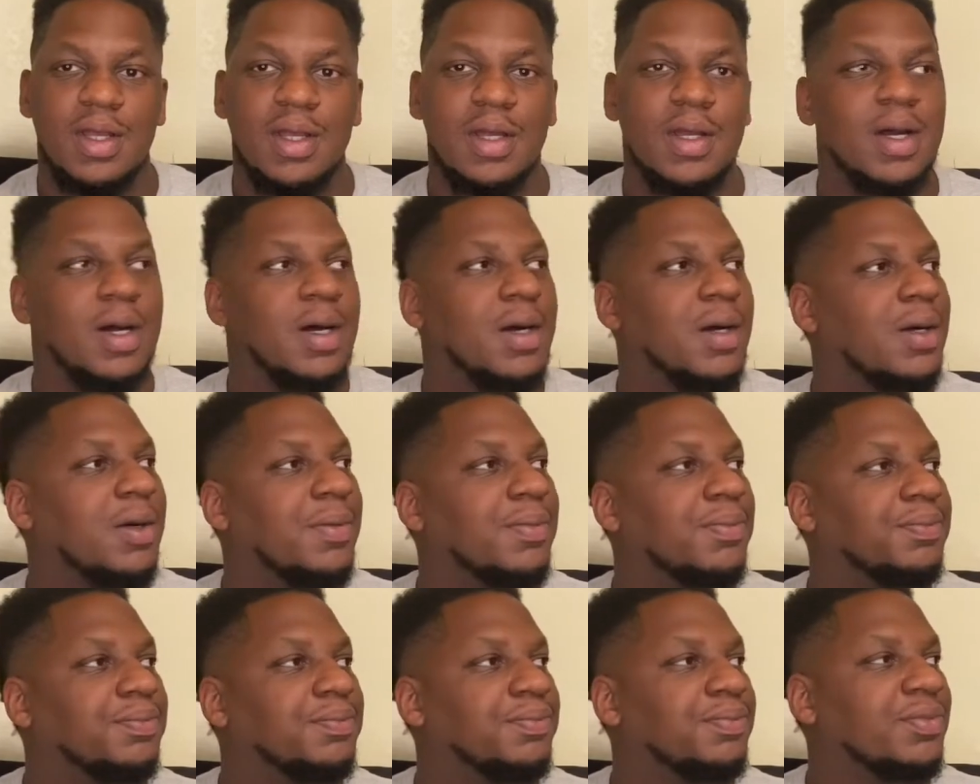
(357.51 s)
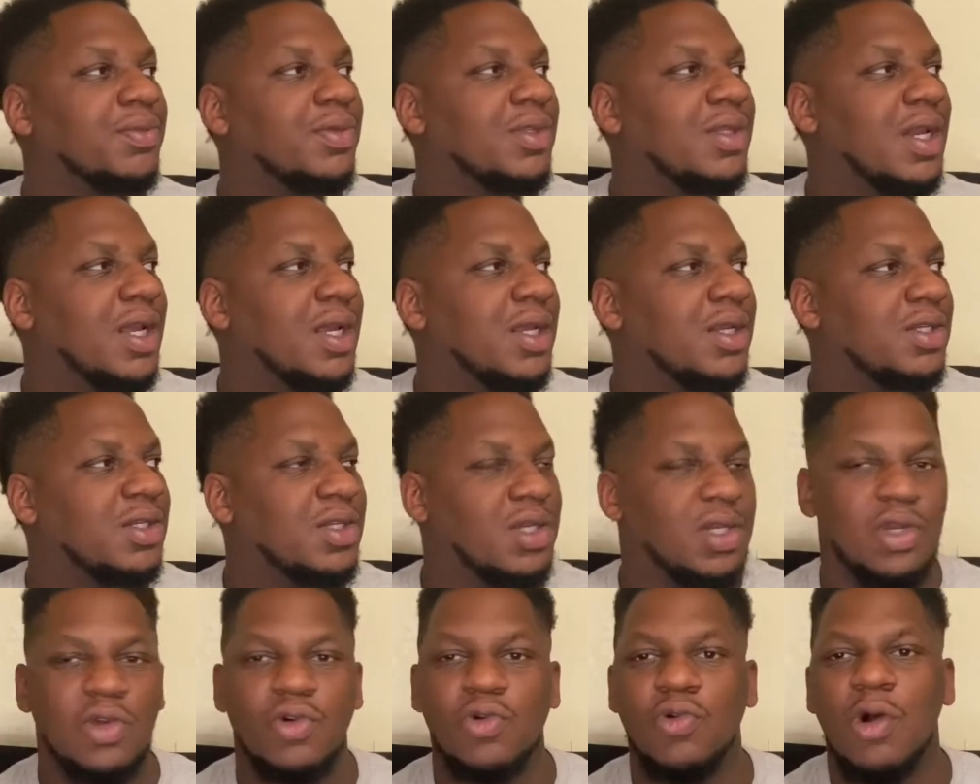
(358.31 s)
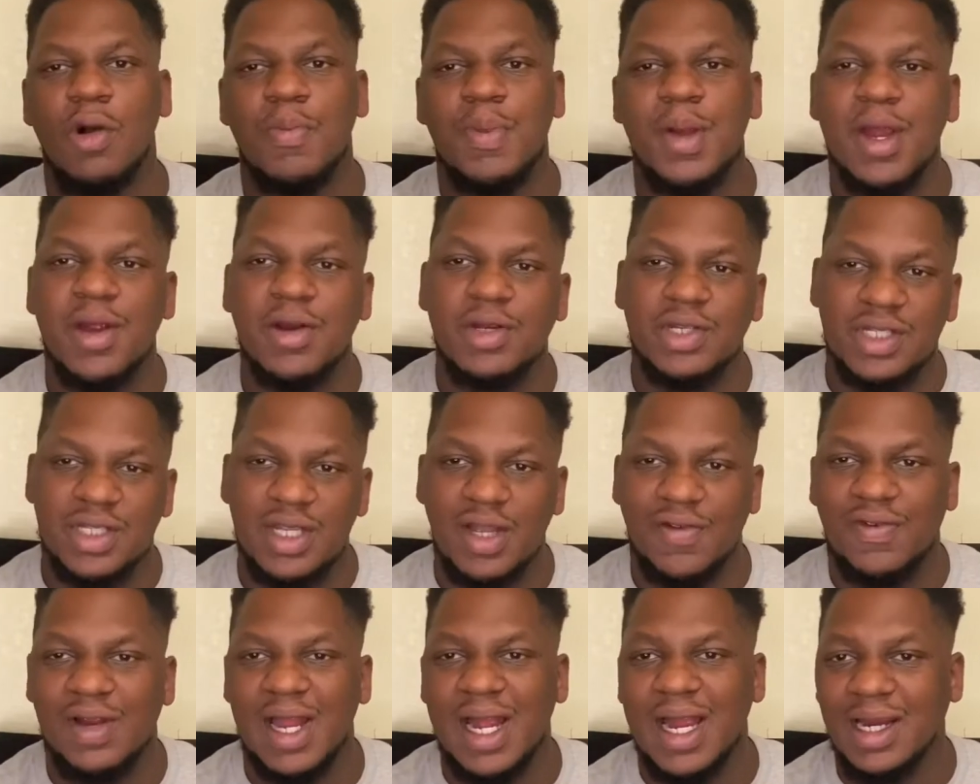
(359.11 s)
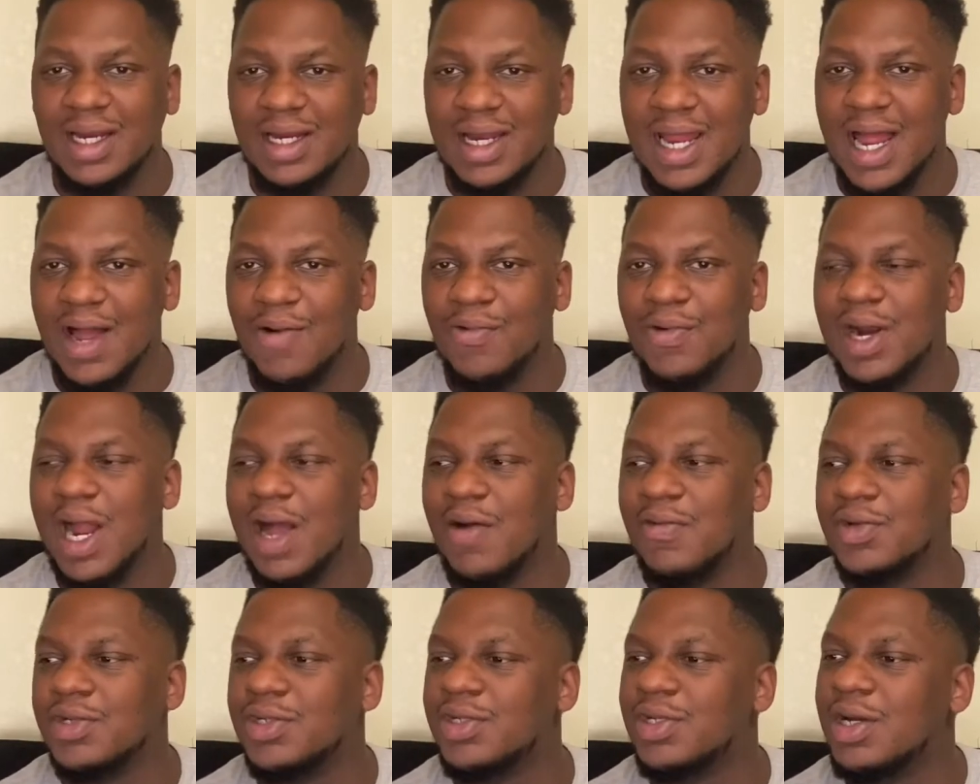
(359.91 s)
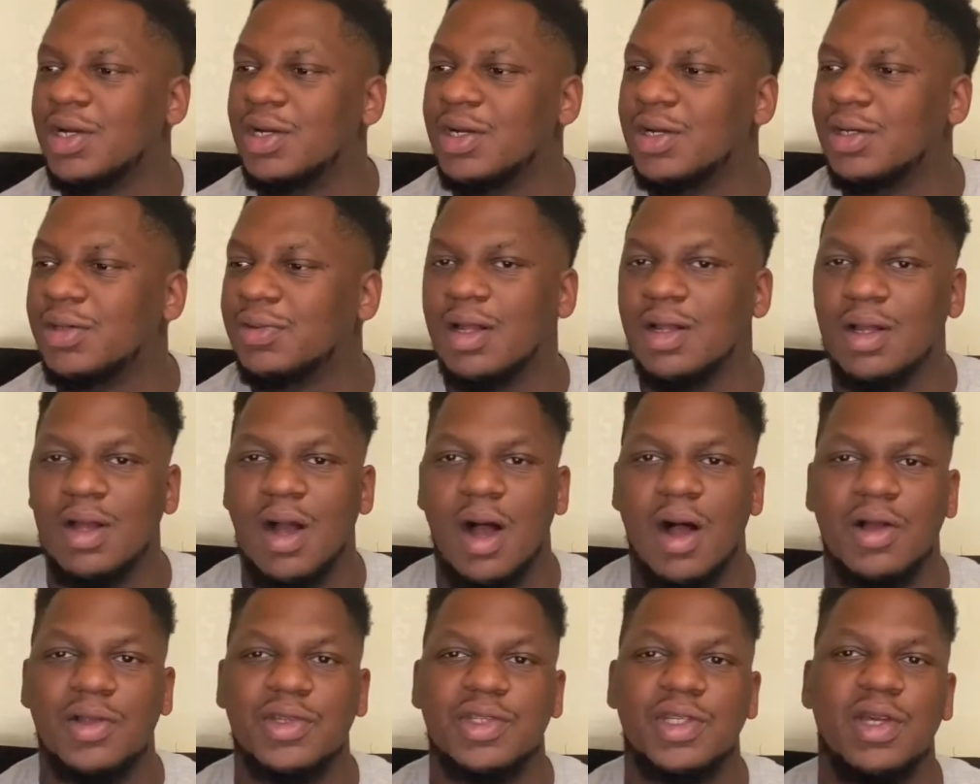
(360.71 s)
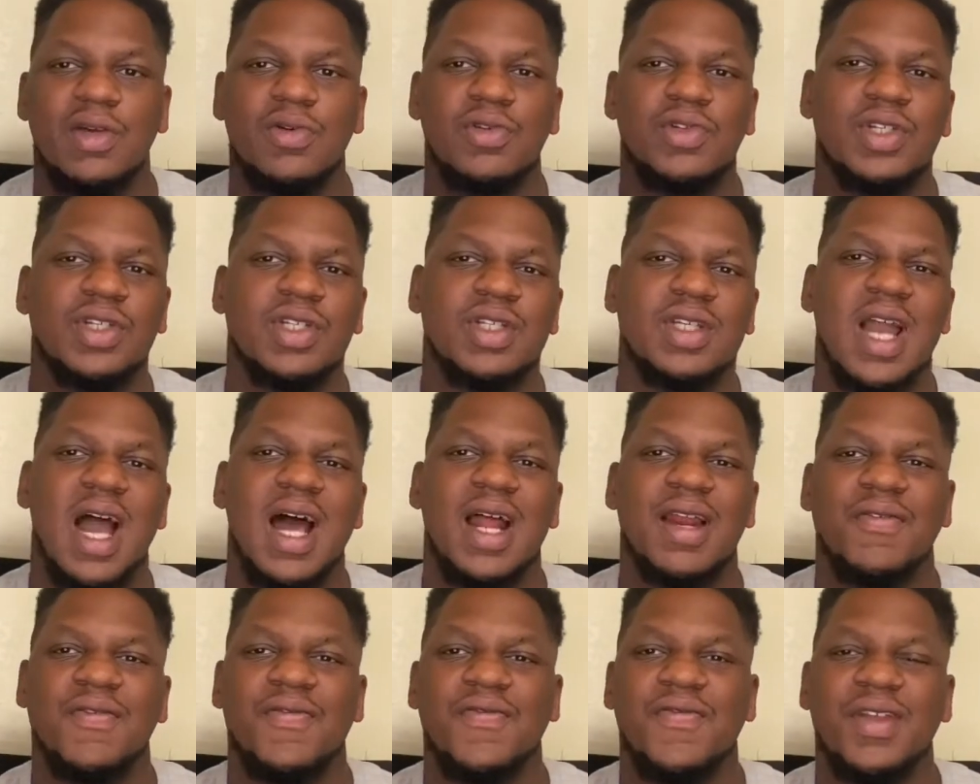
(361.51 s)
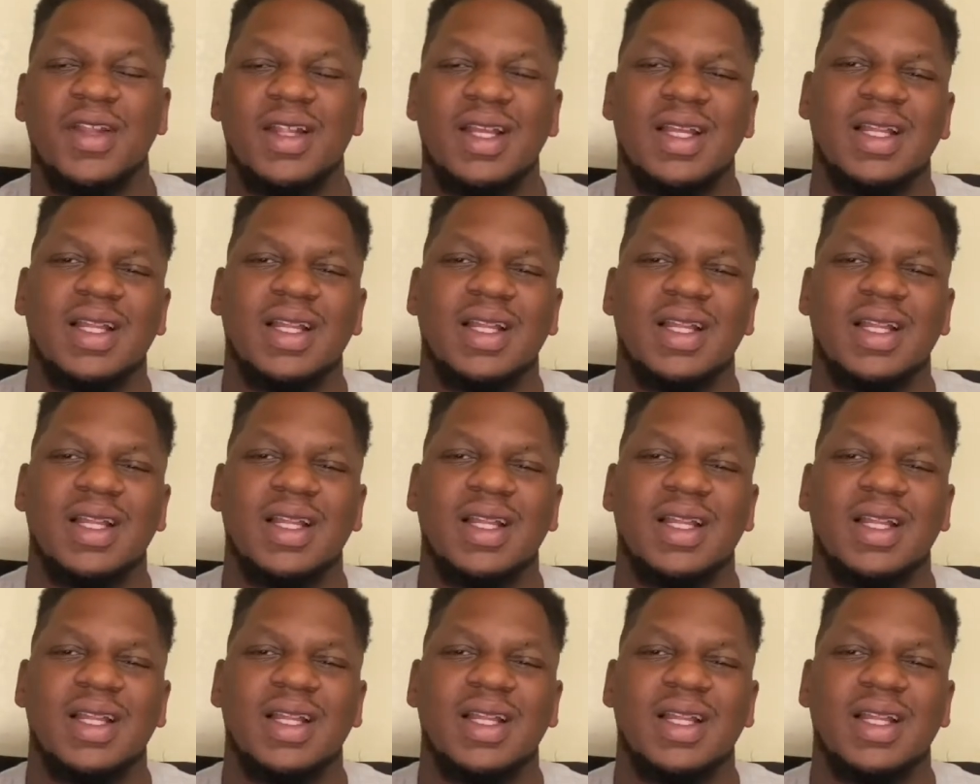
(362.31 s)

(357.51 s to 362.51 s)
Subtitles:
So you grew up hearing stuff like that when I was younger. Also, just kind of feeling